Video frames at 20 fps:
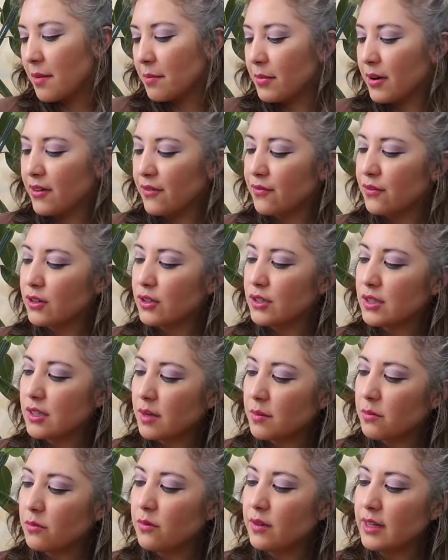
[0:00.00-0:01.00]
But for
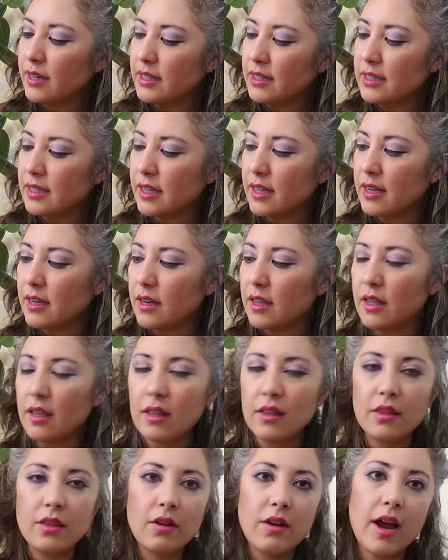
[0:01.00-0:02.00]
some reason,
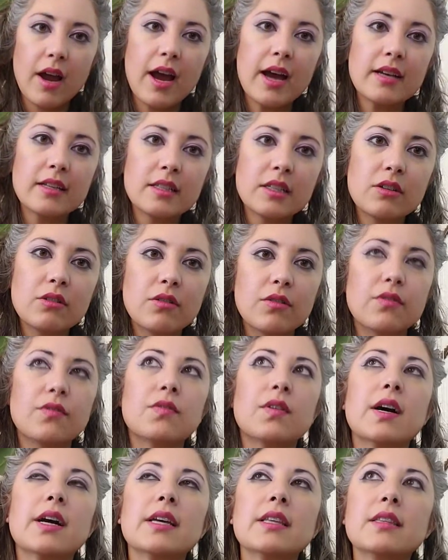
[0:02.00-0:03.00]
they're asking you to
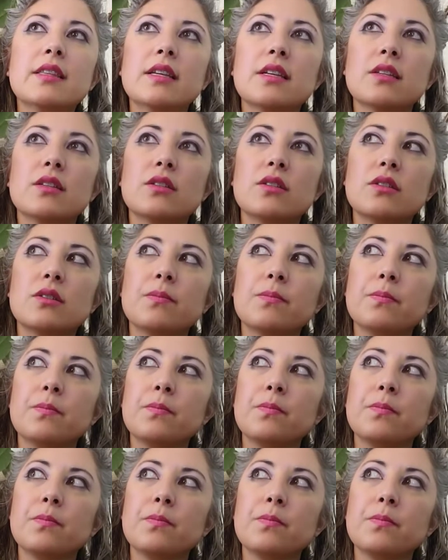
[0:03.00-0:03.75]
find this